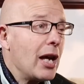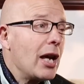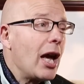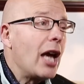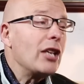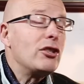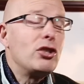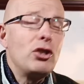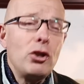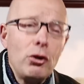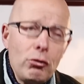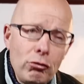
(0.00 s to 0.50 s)

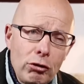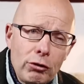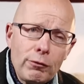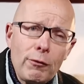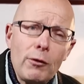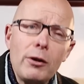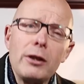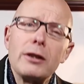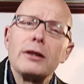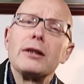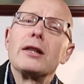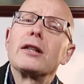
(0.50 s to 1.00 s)
as
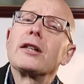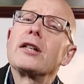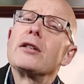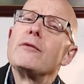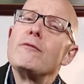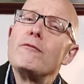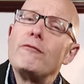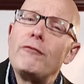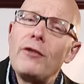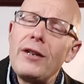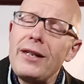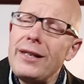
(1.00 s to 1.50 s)
useful and
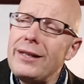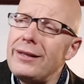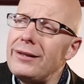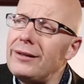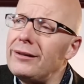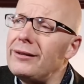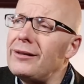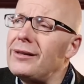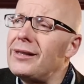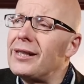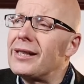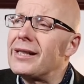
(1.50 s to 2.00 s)

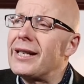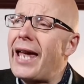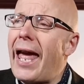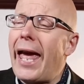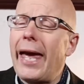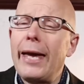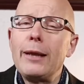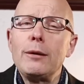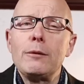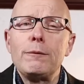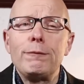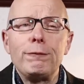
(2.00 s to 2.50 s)
convenient and
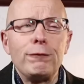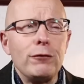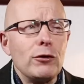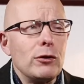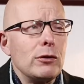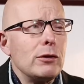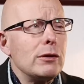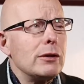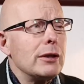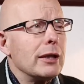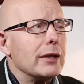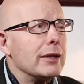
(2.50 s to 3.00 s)

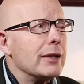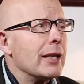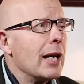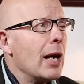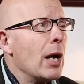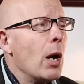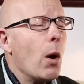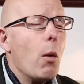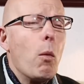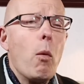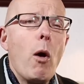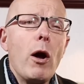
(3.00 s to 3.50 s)
helpful and
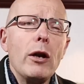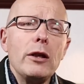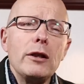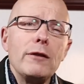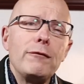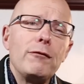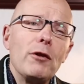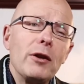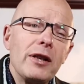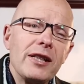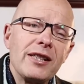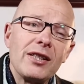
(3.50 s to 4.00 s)

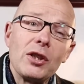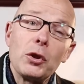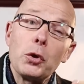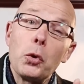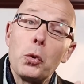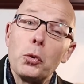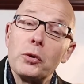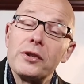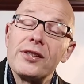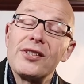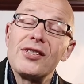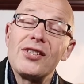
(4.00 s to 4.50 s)
wonderful as it
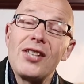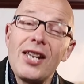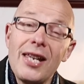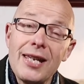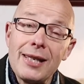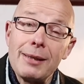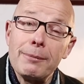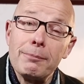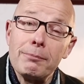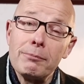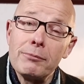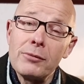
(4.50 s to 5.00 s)
all
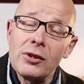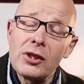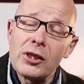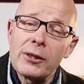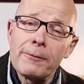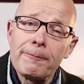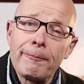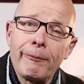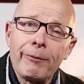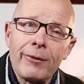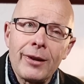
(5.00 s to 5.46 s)
seems,